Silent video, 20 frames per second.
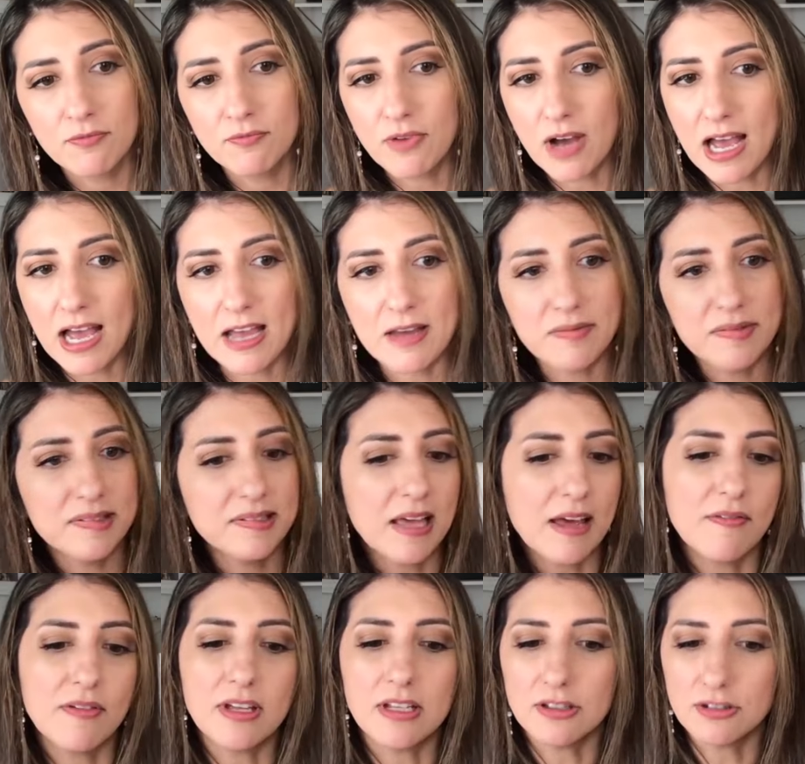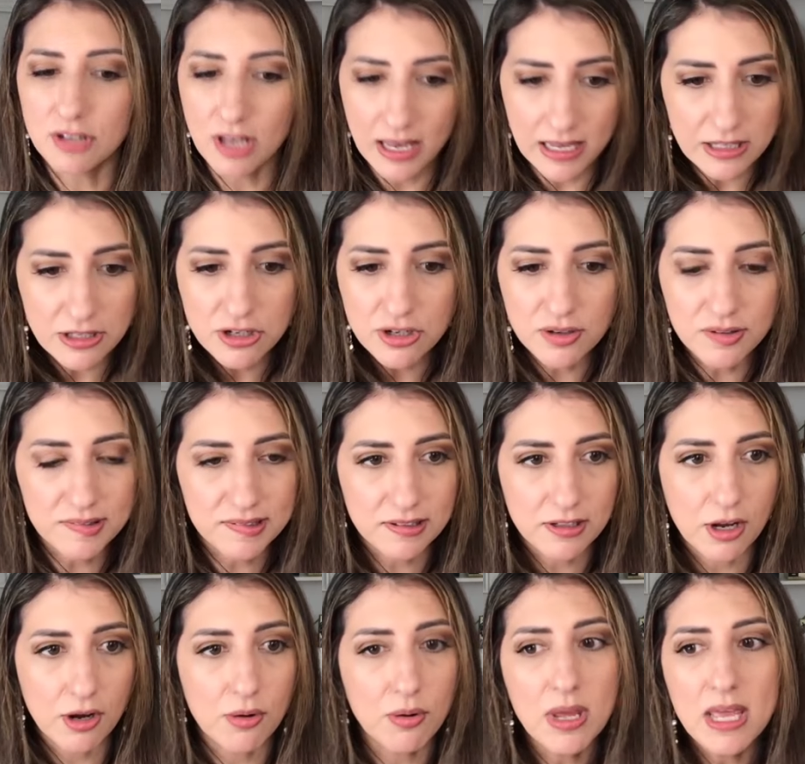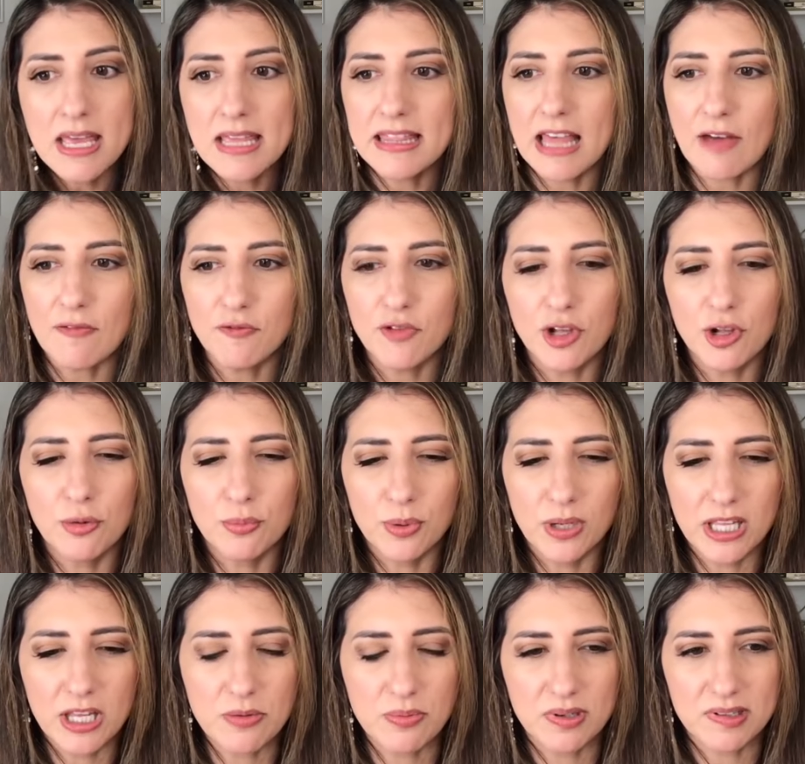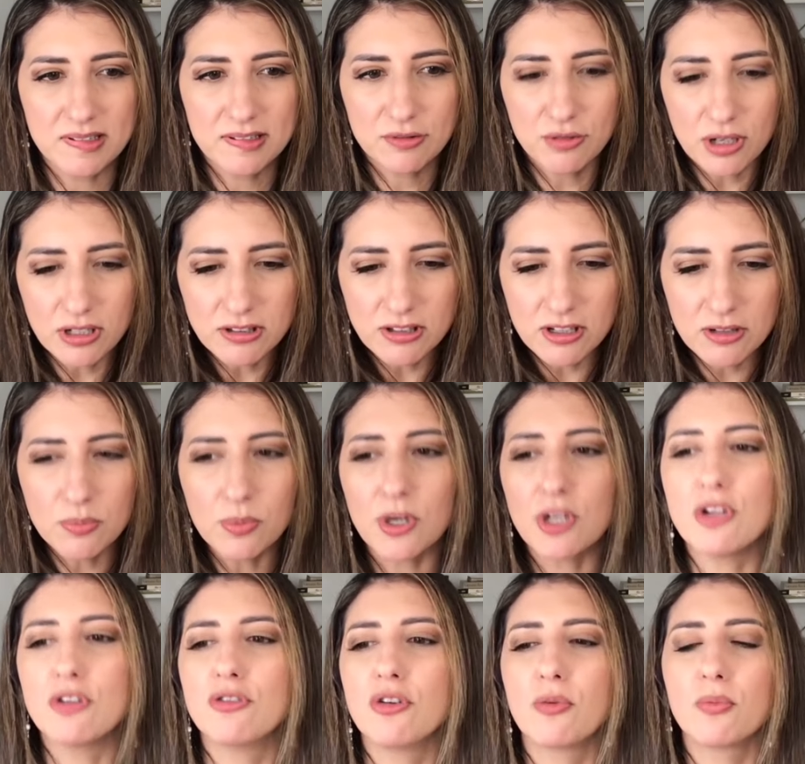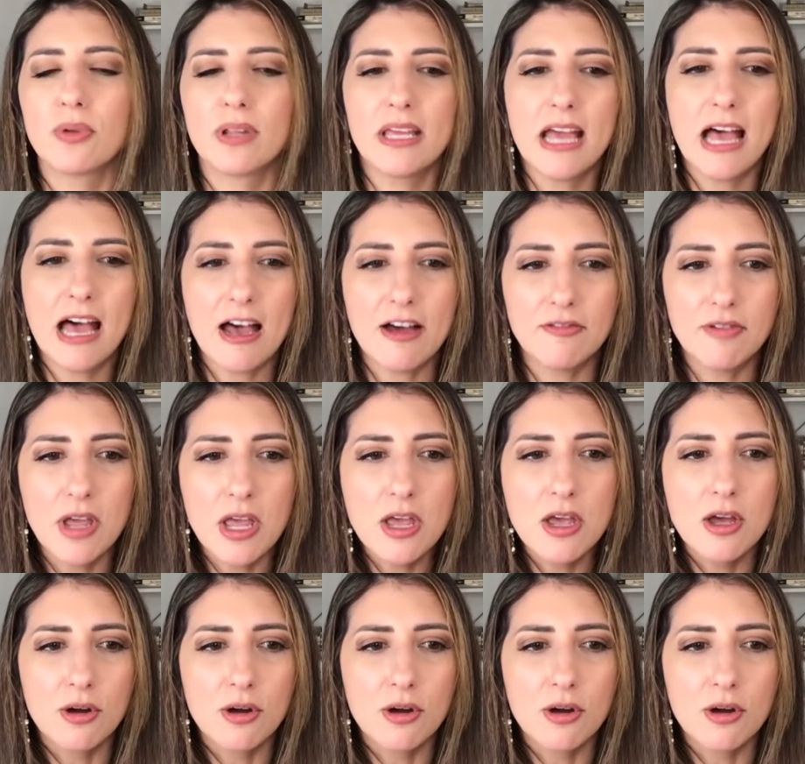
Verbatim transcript: five, seven, ten years ago that feel really restricted, where you don't really have